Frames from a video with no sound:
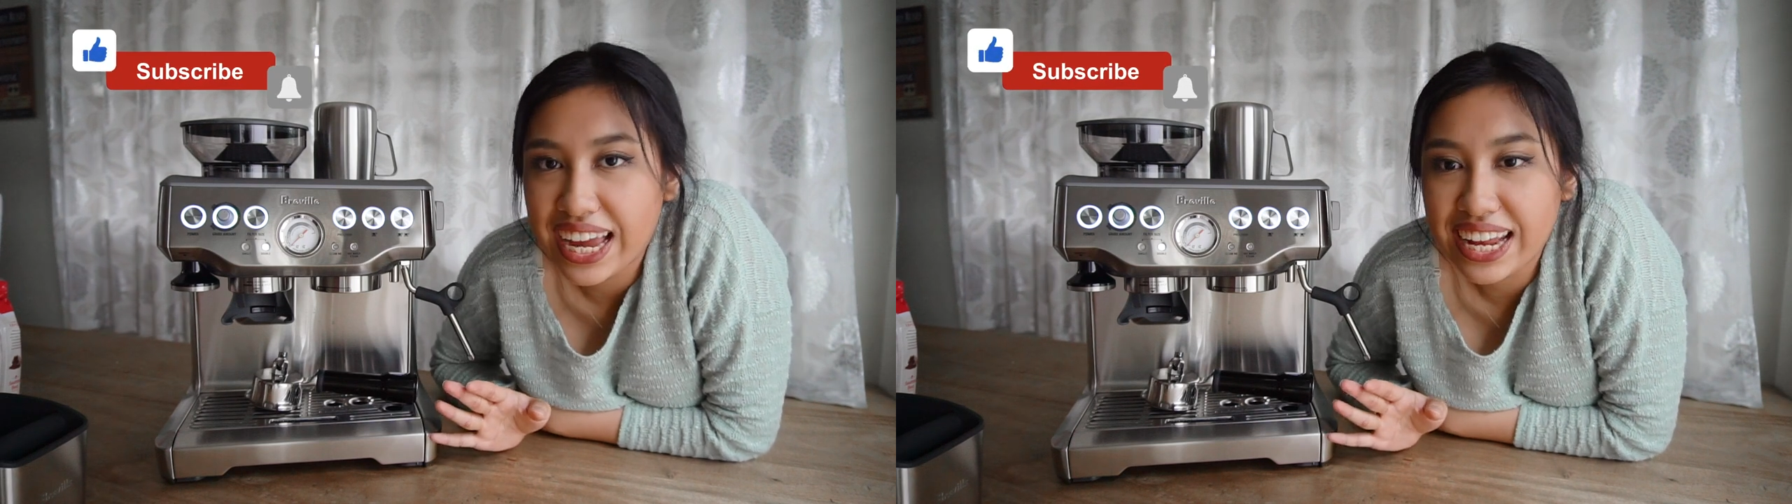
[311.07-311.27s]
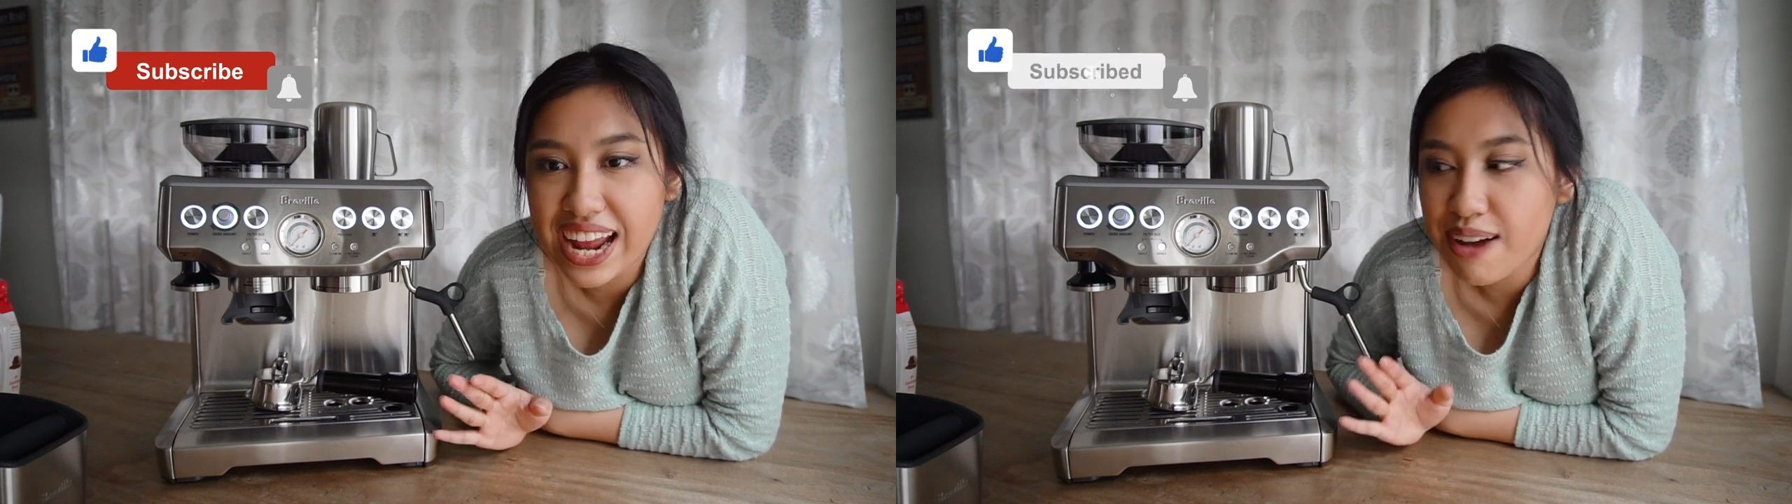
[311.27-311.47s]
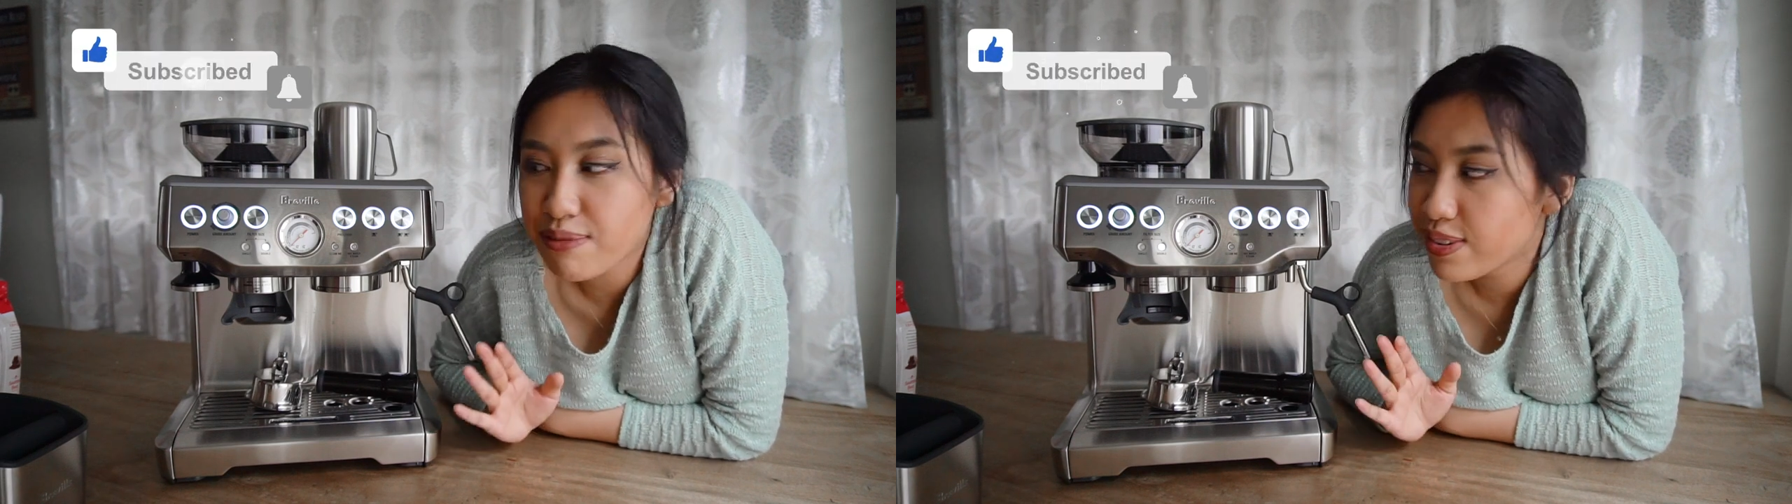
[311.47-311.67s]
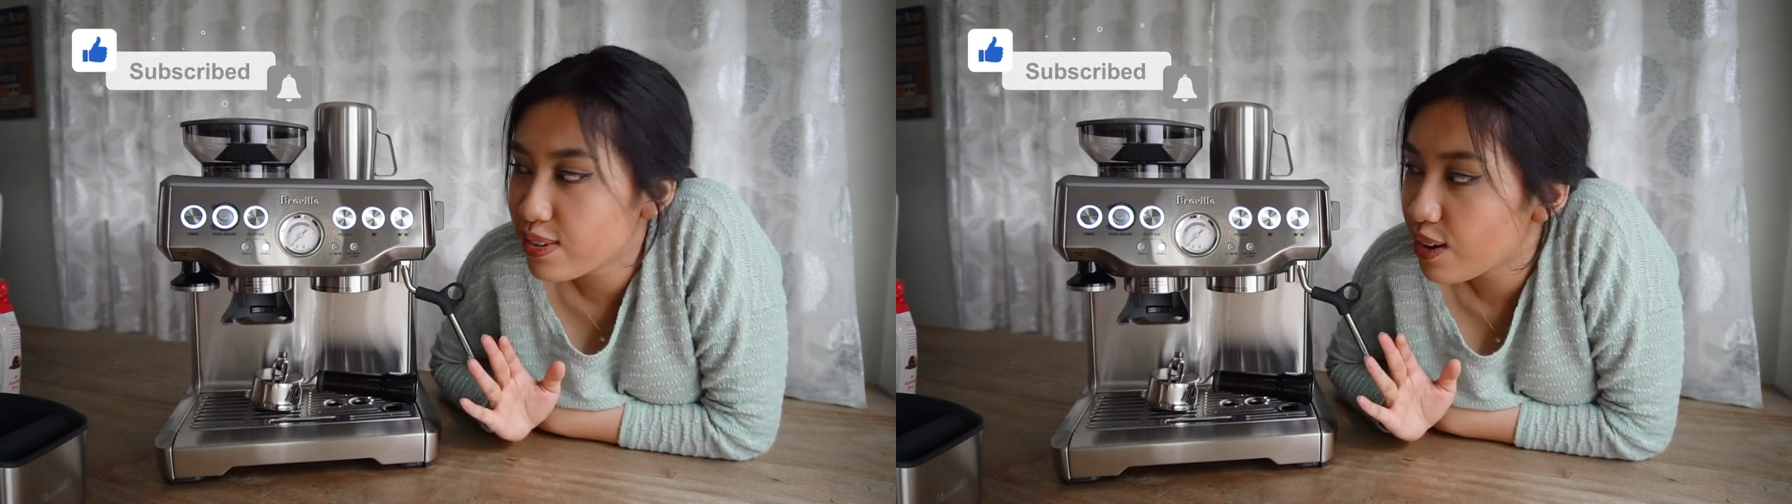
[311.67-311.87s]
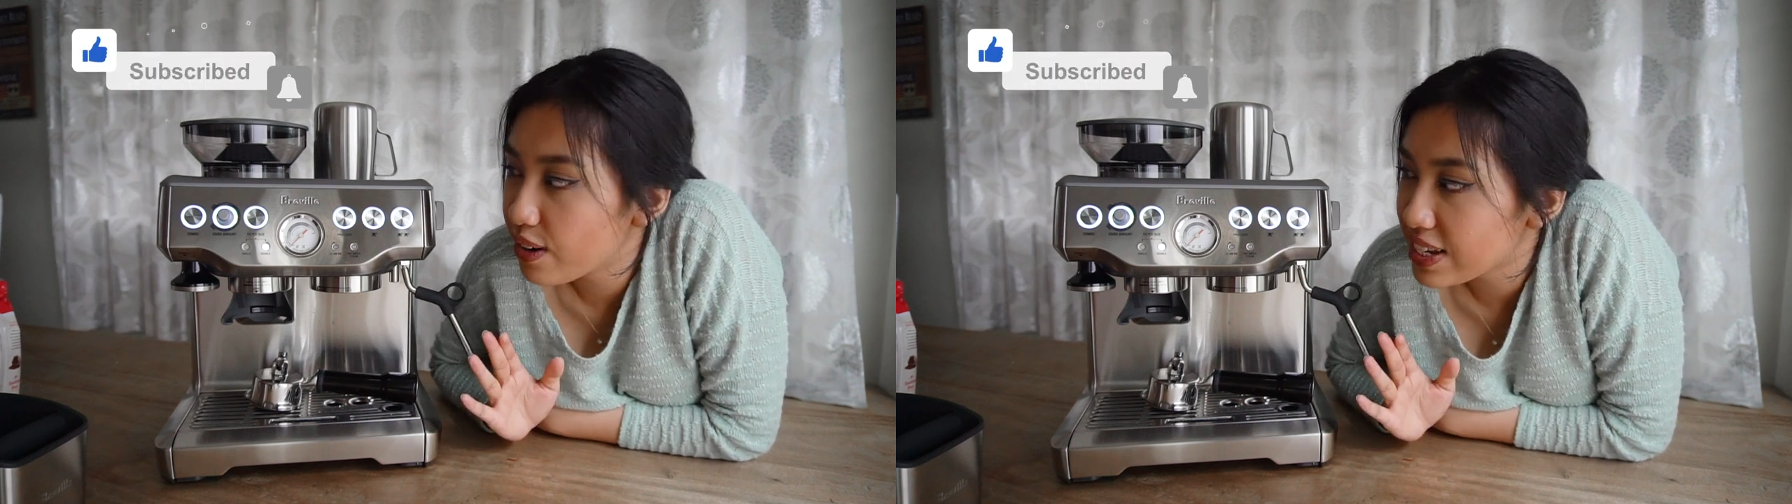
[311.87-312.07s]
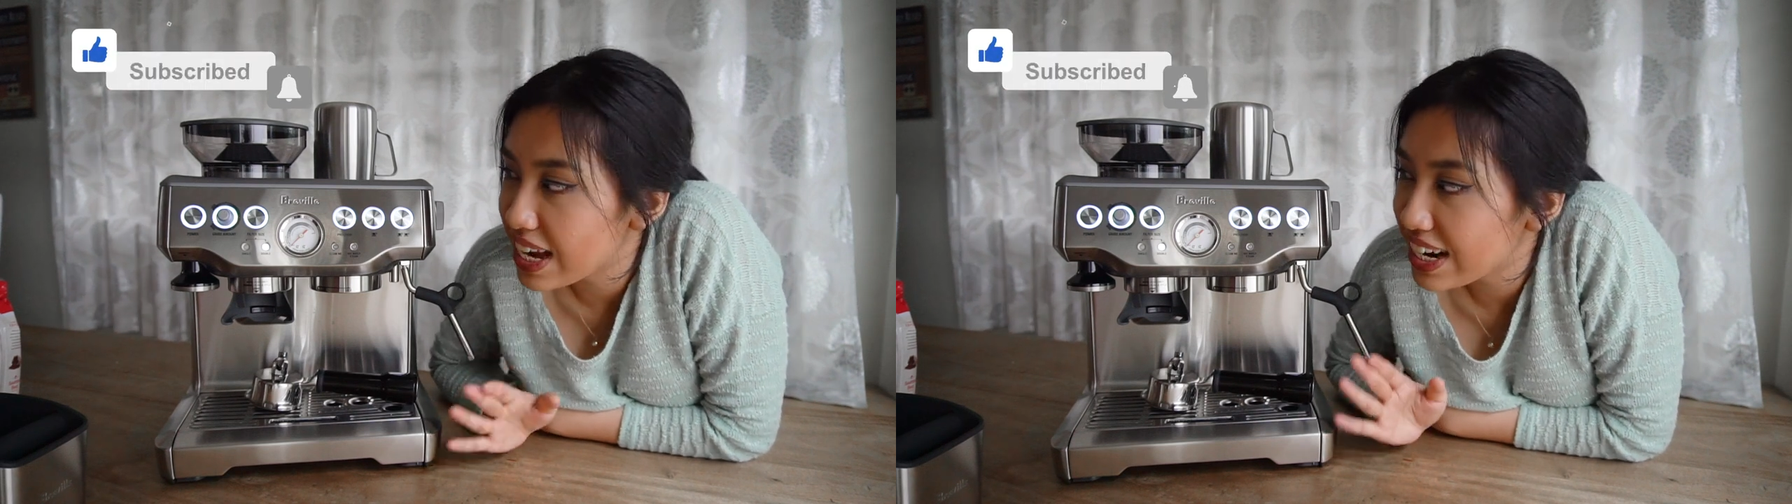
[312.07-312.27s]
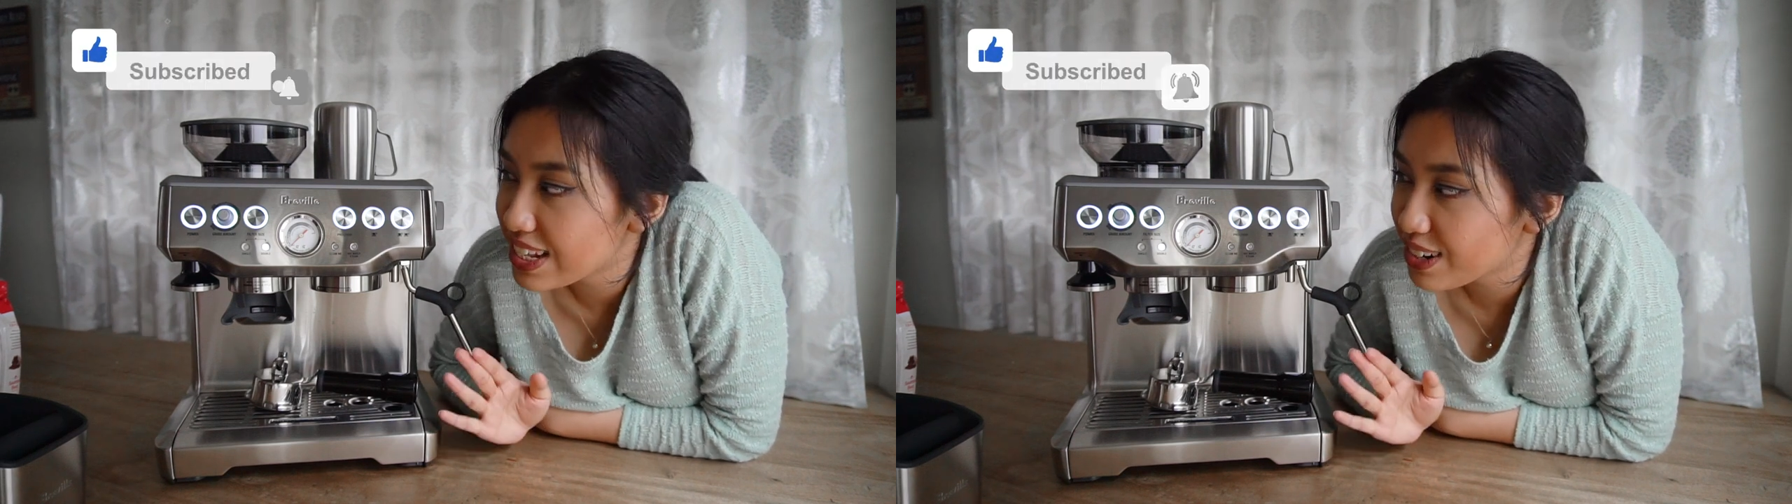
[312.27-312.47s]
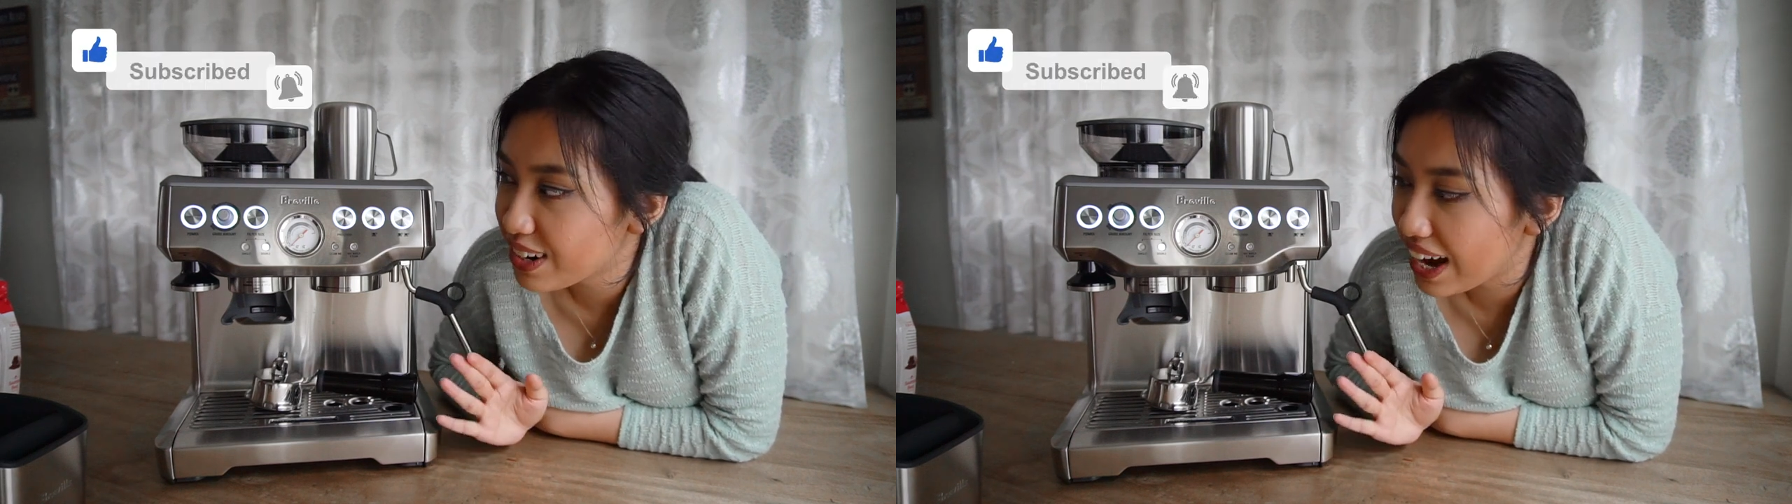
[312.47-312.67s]
and I'm so
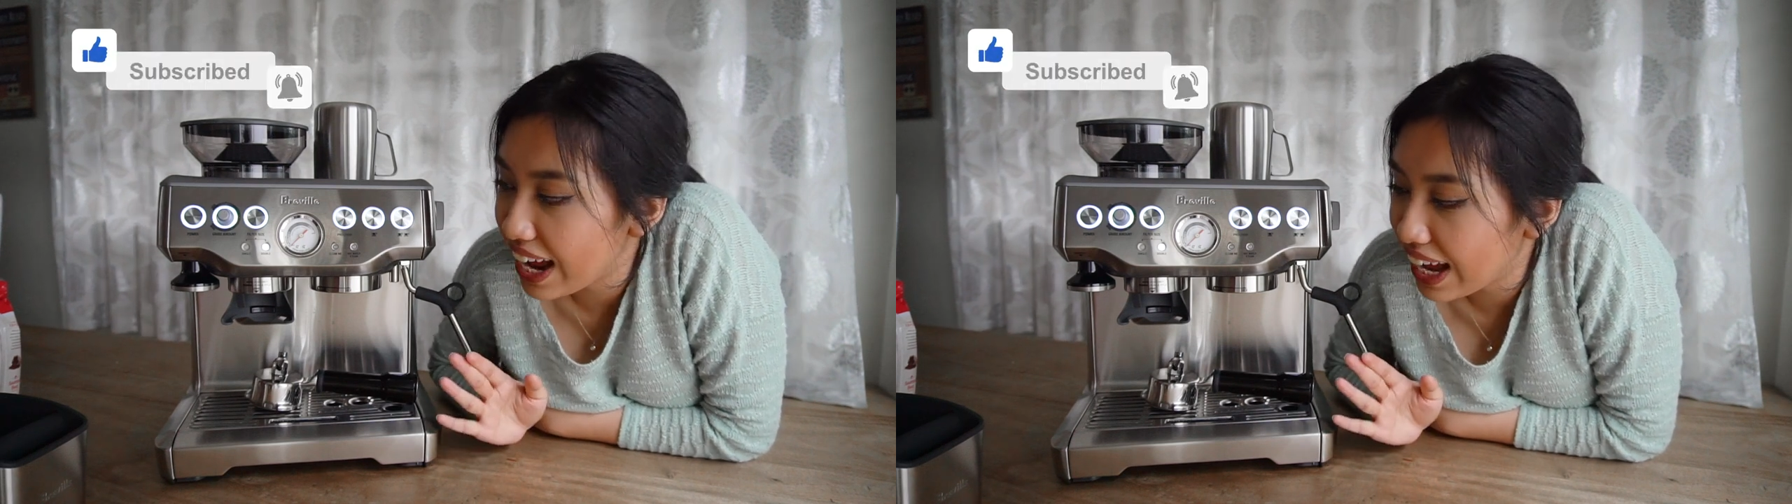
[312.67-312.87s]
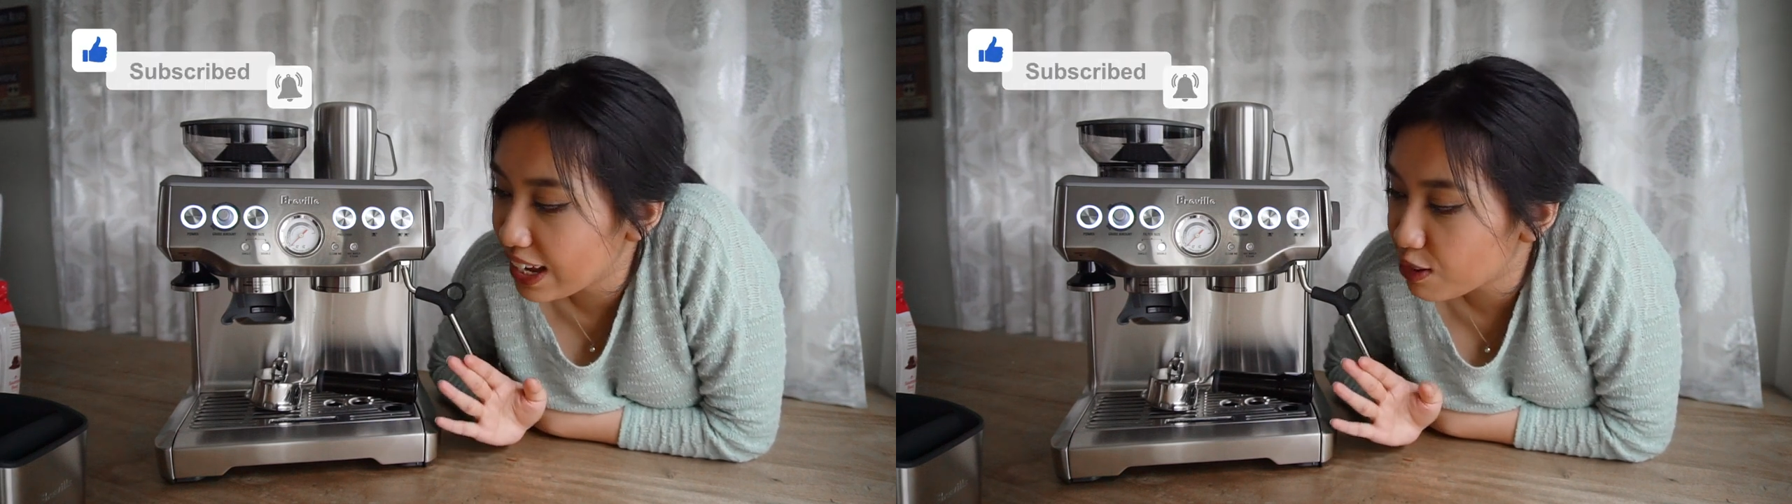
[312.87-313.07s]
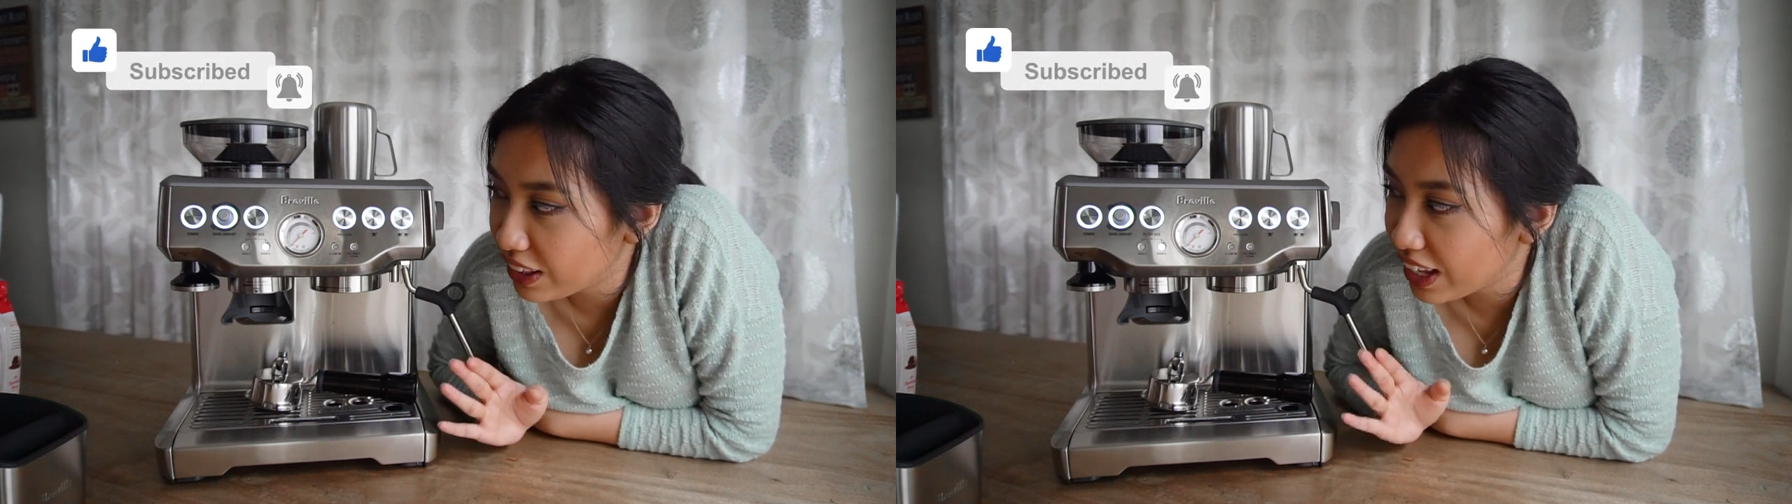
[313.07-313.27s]
excited to create